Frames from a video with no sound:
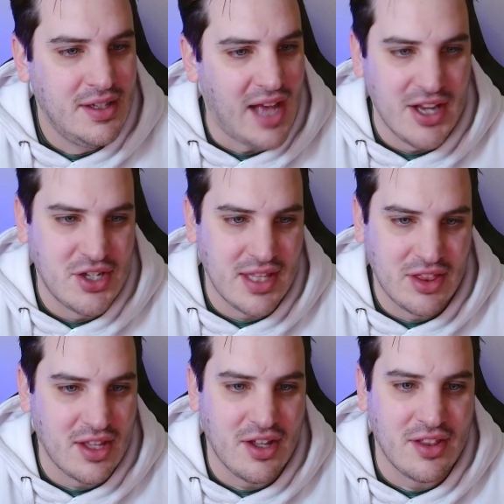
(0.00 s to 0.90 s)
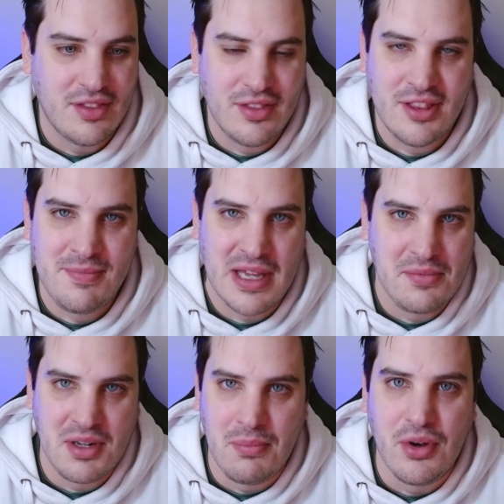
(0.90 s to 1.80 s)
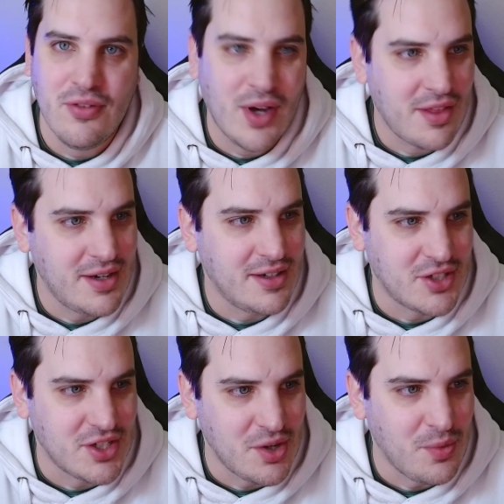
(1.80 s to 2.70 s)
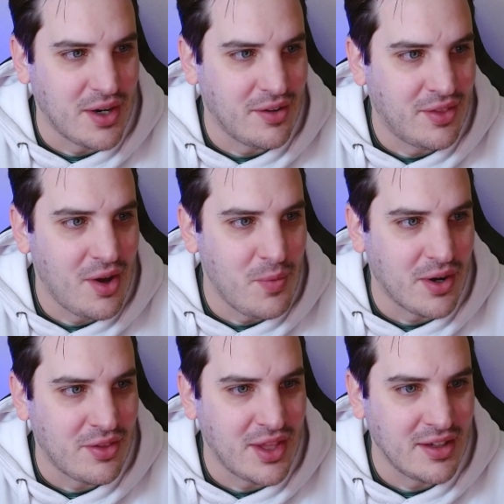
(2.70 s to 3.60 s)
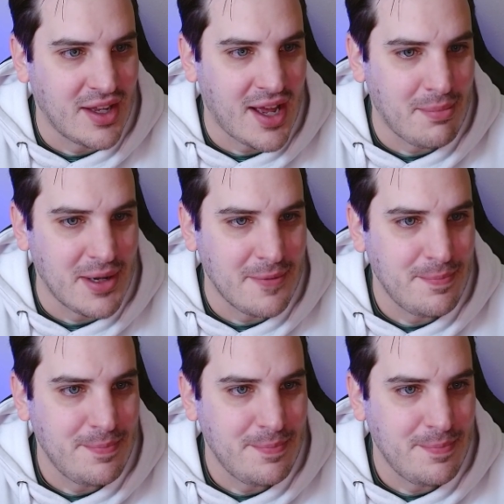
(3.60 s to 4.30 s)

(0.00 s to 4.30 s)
I just think the being able to move while stunned is just a weird thing to happen.